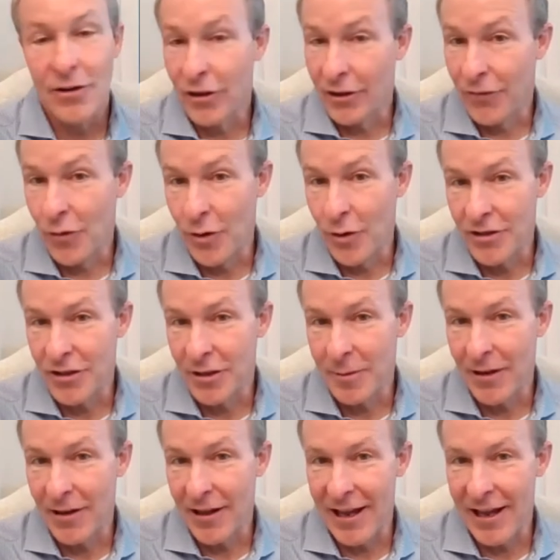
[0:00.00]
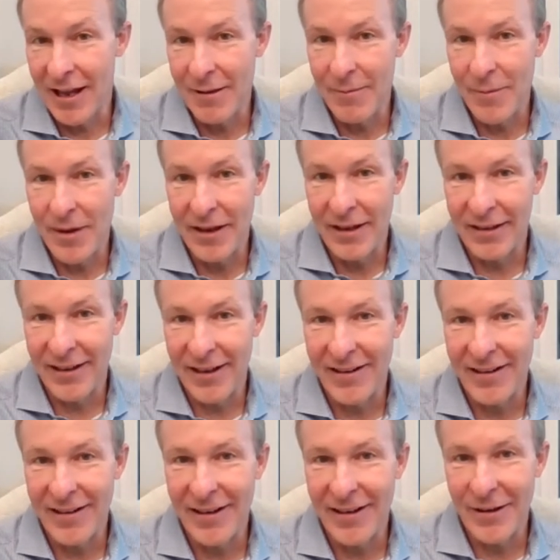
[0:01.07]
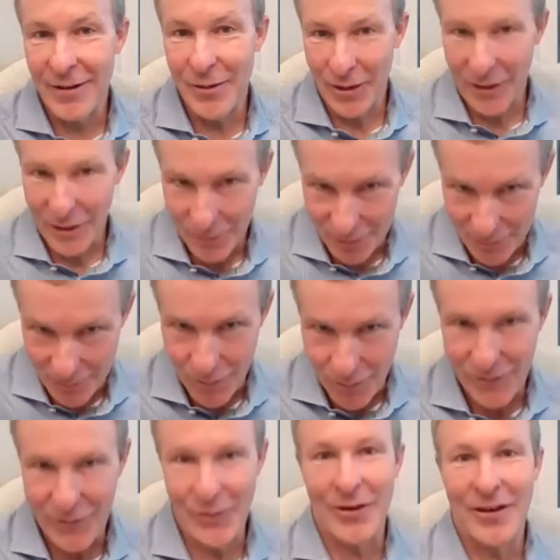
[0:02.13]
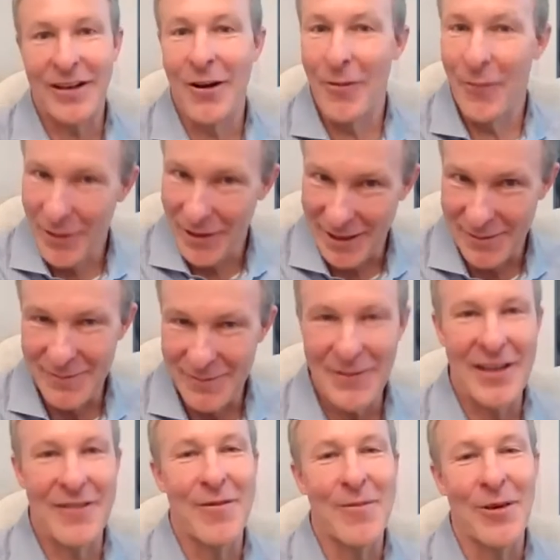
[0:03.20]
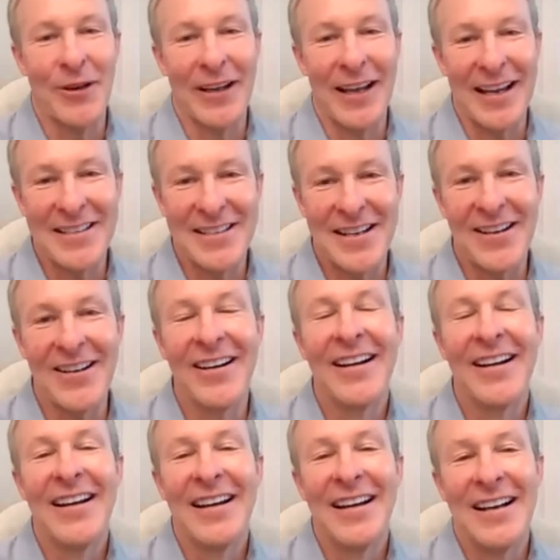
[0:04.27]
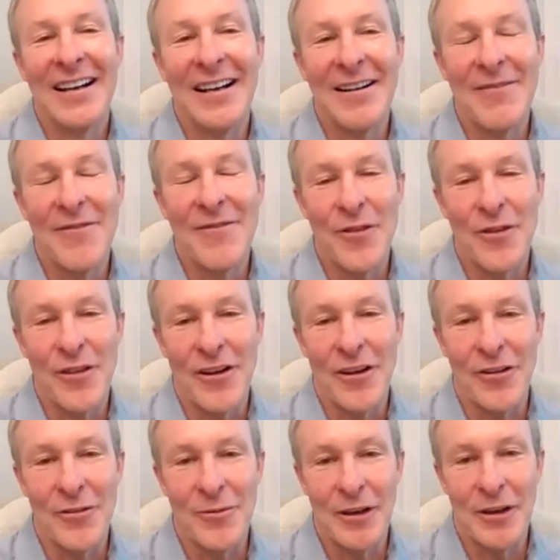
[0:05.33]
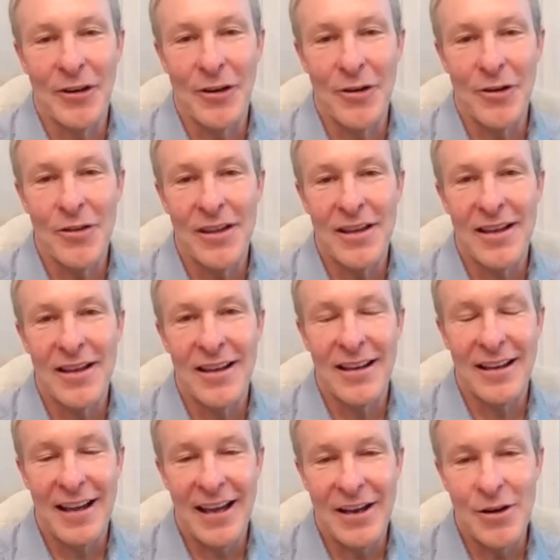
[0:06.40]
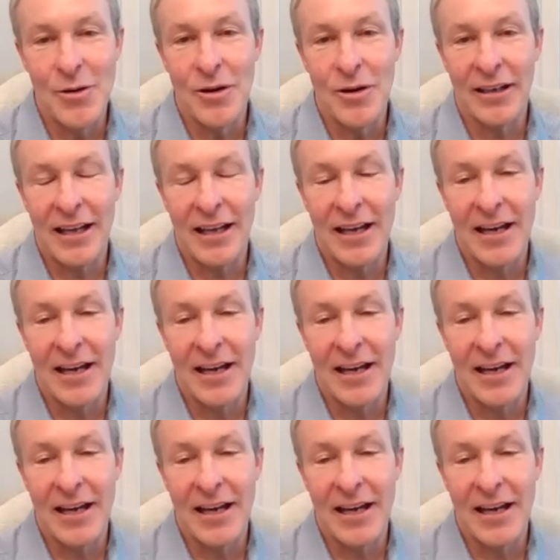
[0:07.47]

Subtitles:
Looking forward to Terminal A being done, working with the Port Authority to hopefully get even more gates there for the ultimate growth at Newark.